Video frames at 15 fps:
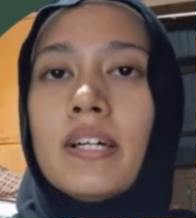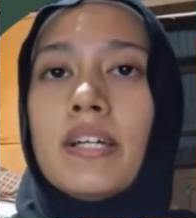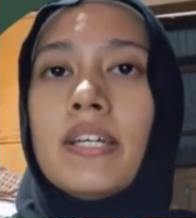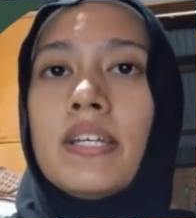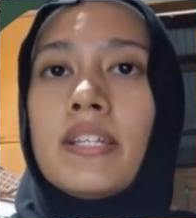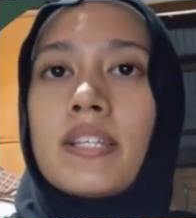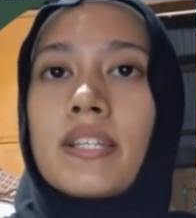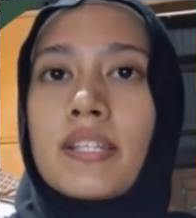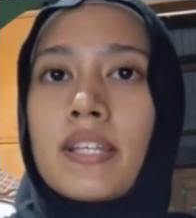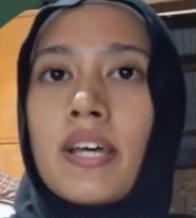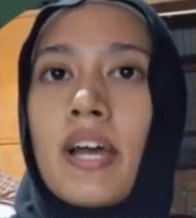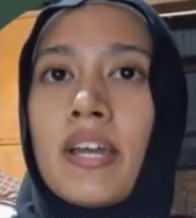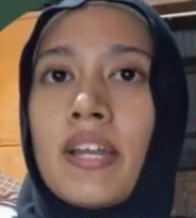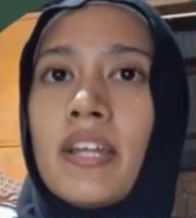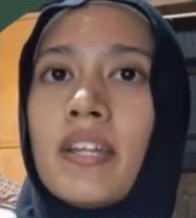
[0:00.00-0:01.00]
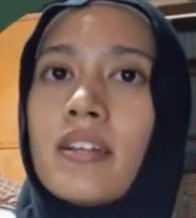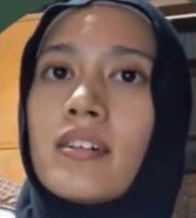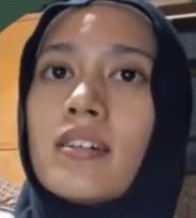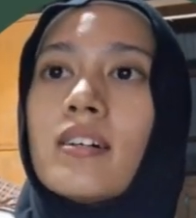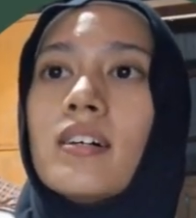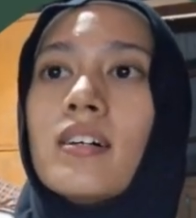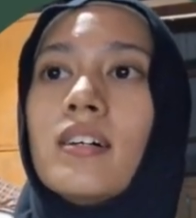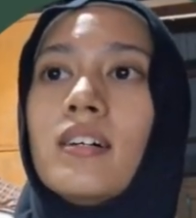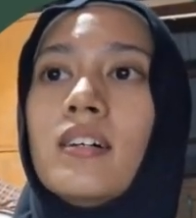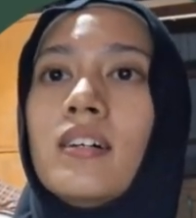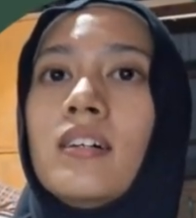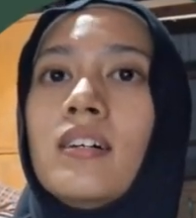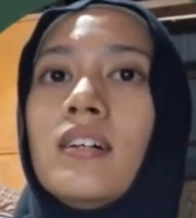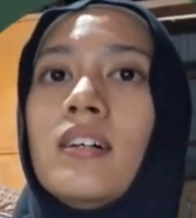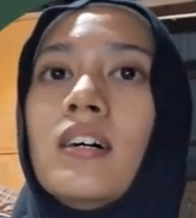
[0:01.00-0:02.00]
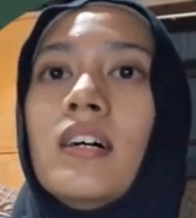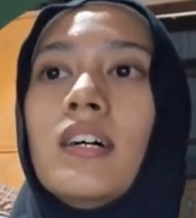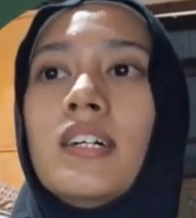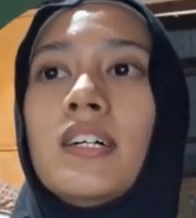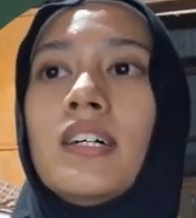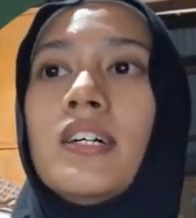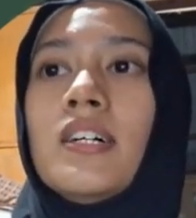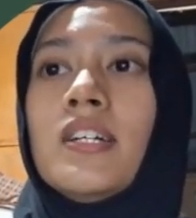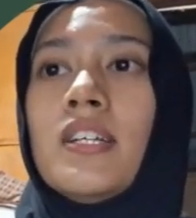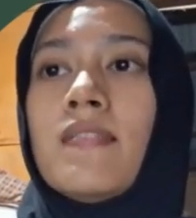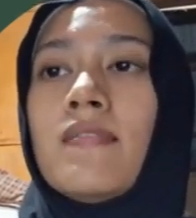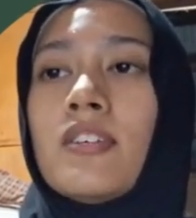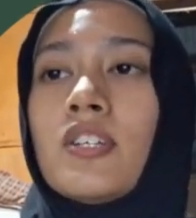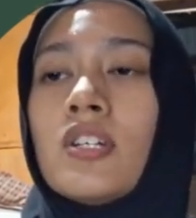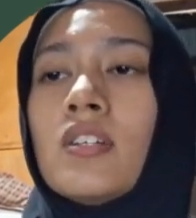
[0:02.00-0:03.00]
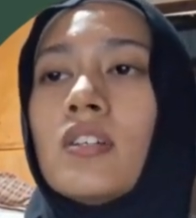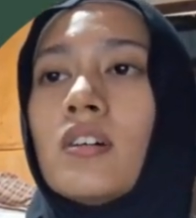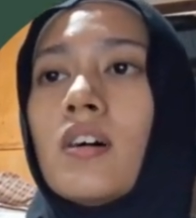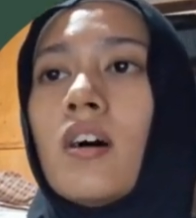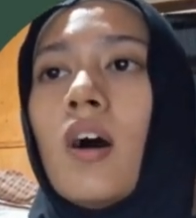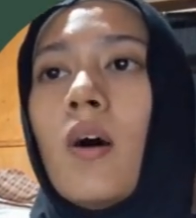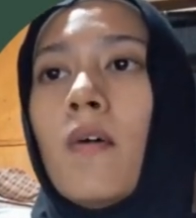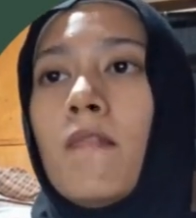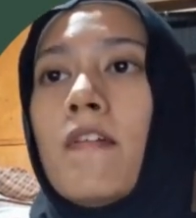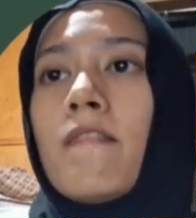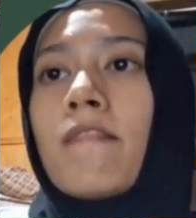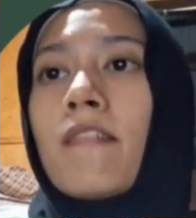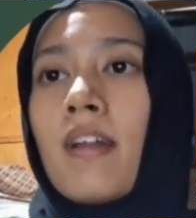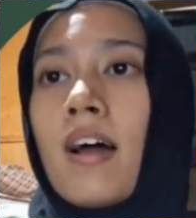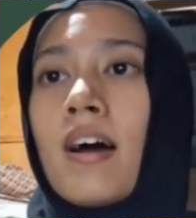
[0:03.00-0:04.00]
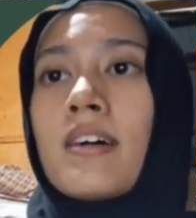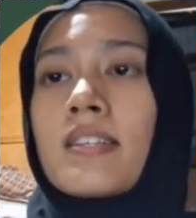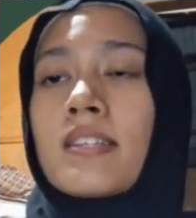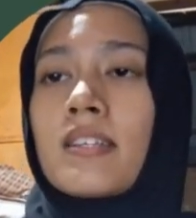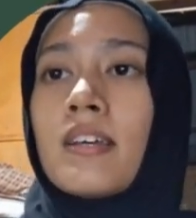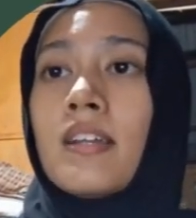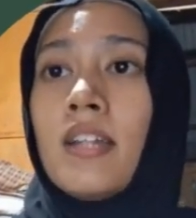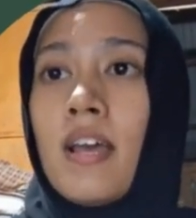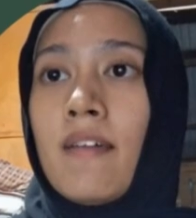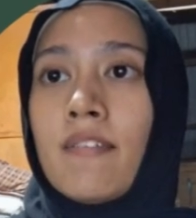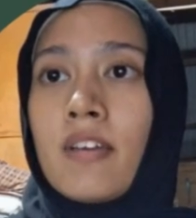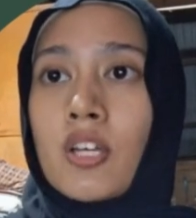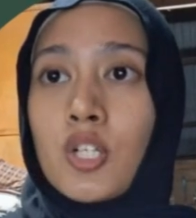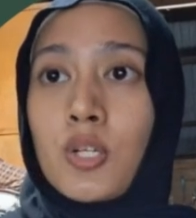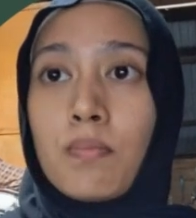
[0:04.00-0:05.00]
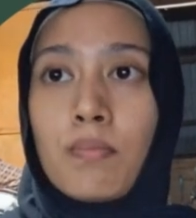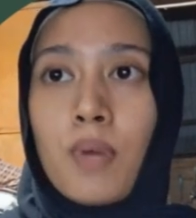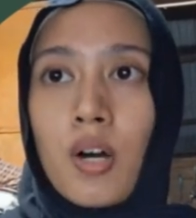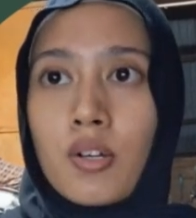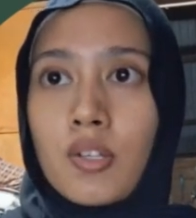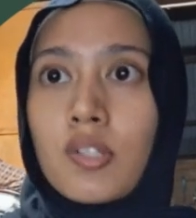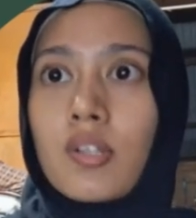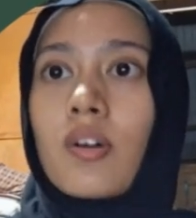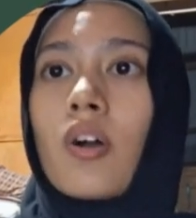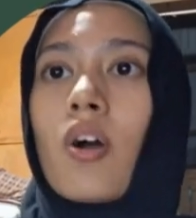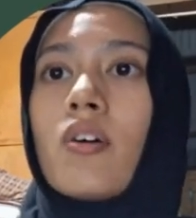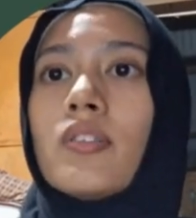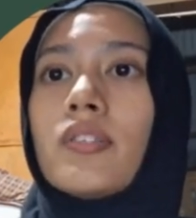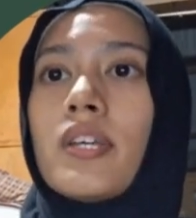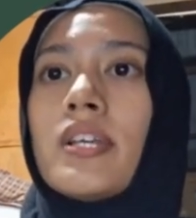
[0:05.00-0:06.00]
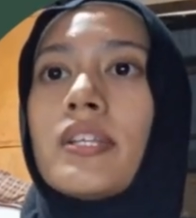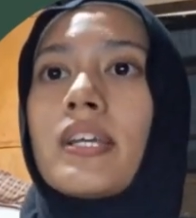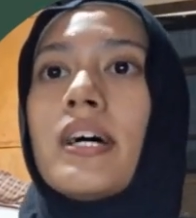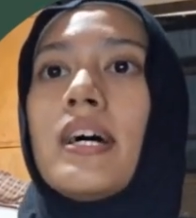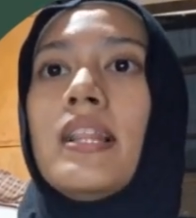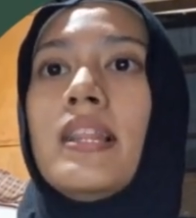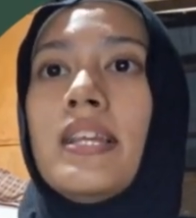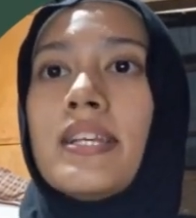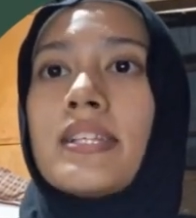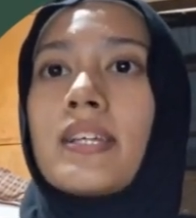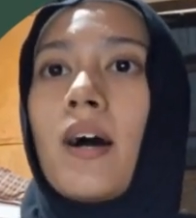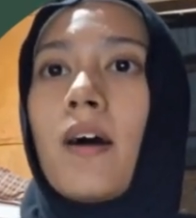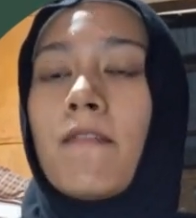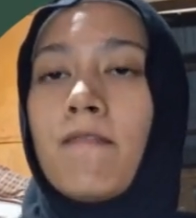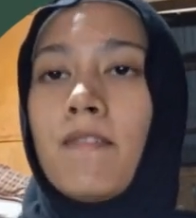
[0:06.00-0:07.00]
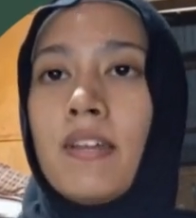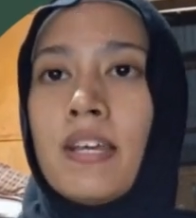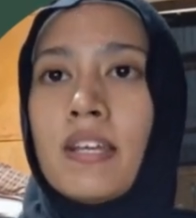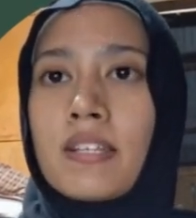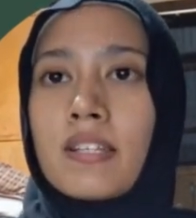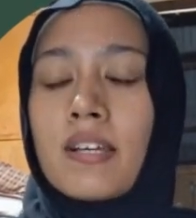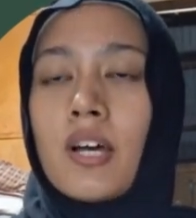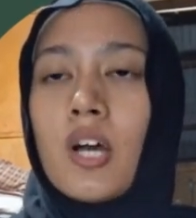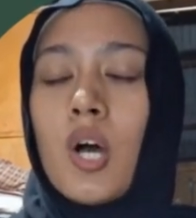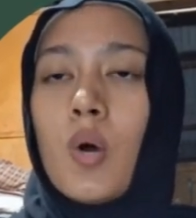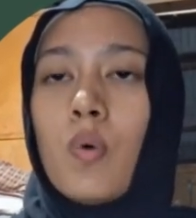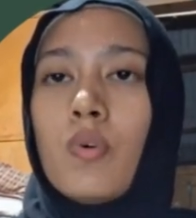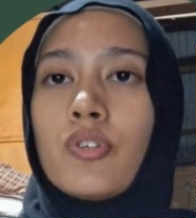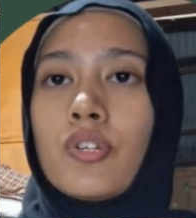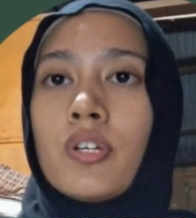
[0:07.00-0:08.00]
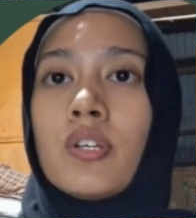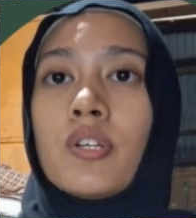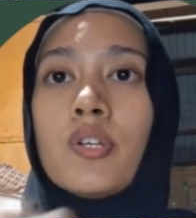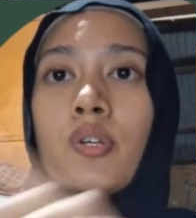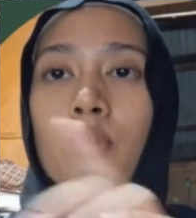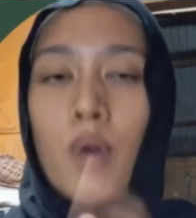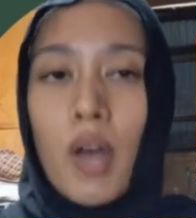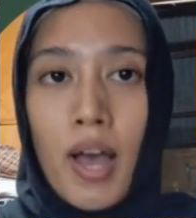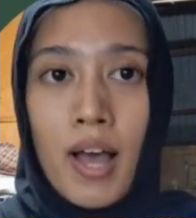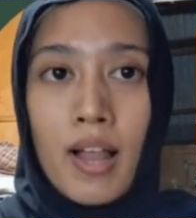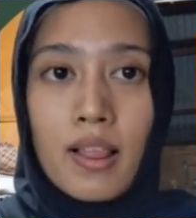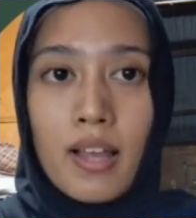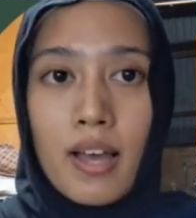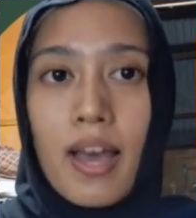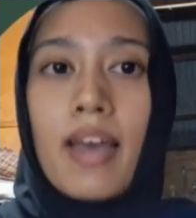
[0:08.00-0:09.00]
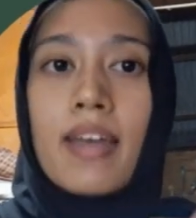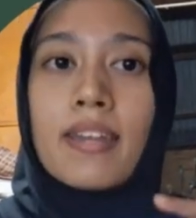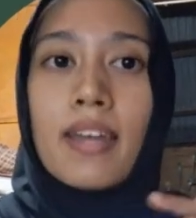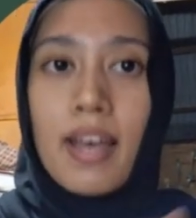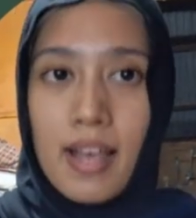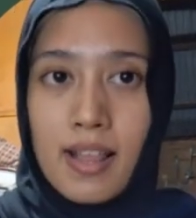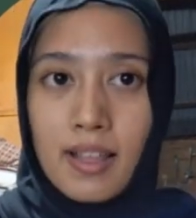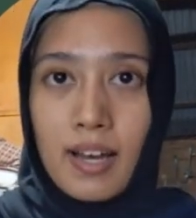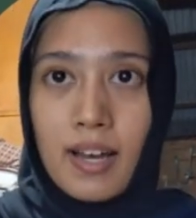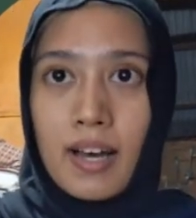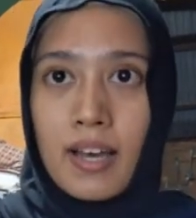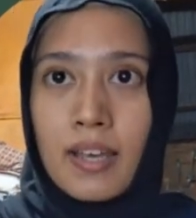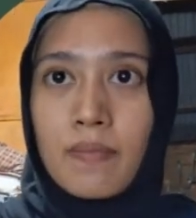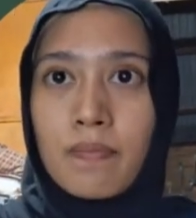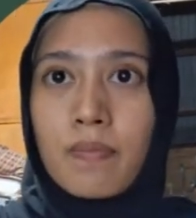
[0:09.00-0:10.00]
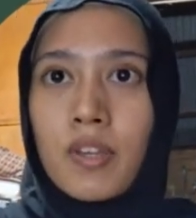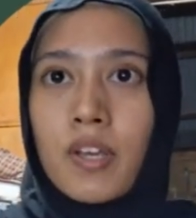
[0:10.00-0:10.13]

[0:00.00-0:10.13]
Inside it, a division with class navigation box contains a list of links, which is UL and LI,